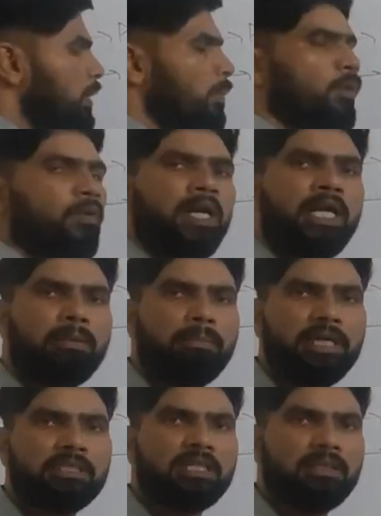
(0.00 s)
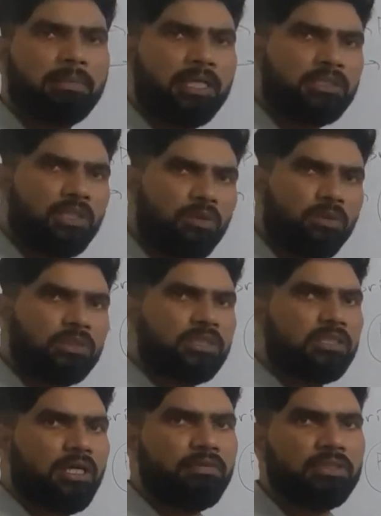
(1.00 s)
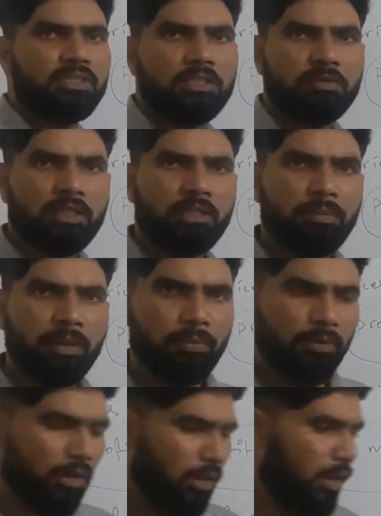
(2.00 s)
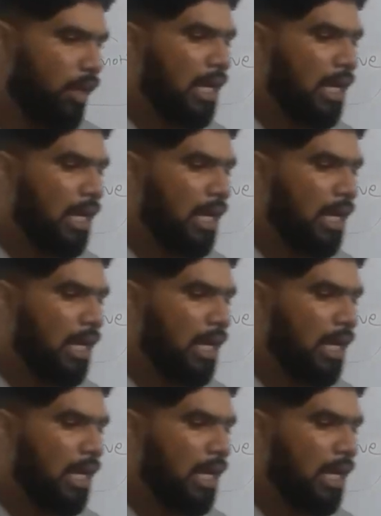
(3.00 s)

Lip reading: providing basic goods and services for the people.